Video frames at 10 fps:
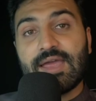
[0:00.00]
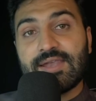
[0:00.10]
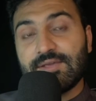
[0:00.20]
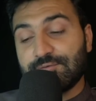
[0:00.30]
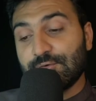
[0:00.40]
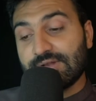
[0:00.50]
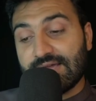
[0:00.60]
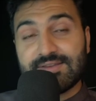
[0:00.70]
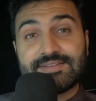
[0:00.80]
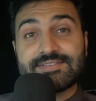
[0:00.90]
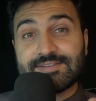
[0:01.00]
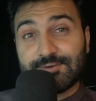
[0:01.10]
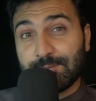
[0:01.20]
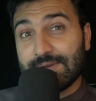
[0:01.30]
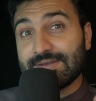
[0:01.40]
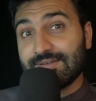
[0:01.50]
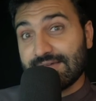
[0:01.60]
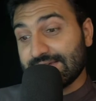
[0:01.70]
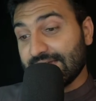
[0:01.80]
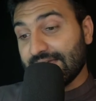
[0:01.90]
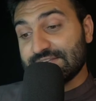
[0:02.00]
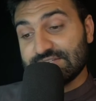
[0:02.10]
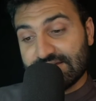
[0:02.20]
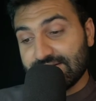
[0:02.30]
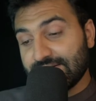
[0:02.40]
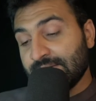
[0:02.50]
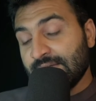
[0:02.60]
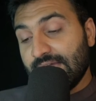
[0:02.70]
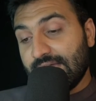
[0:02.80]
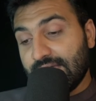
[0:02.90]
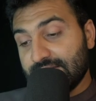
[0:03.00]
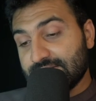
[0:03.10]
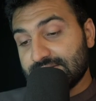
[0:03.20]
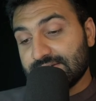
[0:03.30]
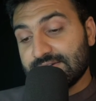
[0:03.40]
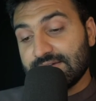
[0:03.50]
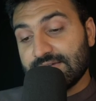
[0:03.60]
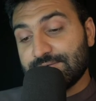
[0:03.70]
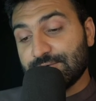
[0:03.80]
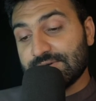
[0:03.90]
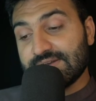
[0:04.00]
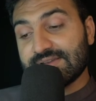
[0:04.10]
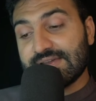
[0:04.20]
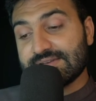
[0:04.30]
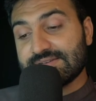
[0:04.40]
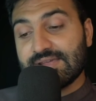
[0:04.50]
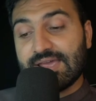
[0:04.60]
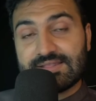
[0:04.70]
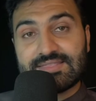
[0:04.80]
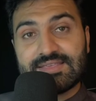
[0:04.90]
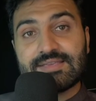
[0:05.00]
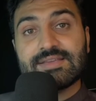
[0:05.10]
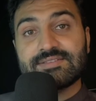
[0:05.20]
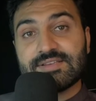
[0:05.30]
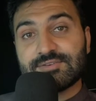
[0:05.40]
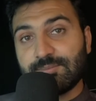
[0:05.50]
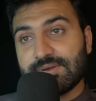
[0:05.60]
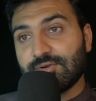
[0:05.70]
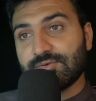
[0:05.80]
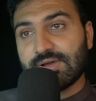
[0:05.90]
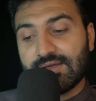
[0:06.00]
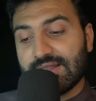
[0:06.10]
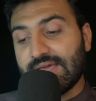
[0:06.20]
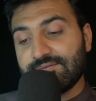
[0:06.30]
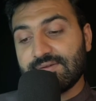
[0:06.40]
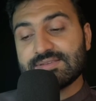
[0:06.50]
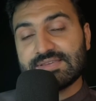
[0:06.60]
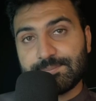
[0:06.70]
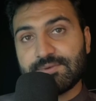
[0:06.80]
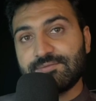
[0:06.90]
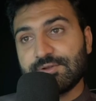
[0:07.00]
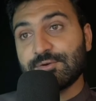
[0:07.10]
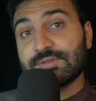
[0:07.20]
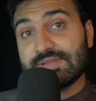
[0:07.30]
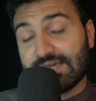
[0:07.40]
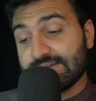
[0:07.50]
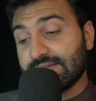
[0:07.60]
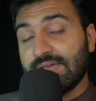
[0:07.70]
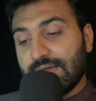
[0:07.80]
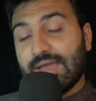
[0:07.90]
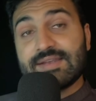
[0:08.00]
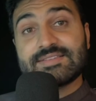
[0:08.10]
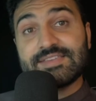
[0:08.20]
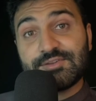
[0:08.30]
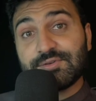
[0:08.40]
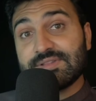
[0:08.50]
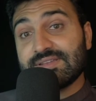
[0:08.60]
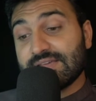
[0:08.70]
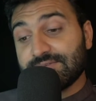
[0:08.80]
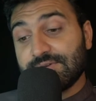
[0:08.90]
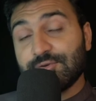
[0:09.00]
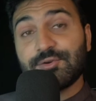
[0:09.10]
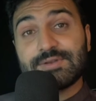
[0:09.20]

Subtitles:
And if you liked, just comment, like and share, and if you didn't get anything, just comment down. I will have a separate video on that, and see you in the next video.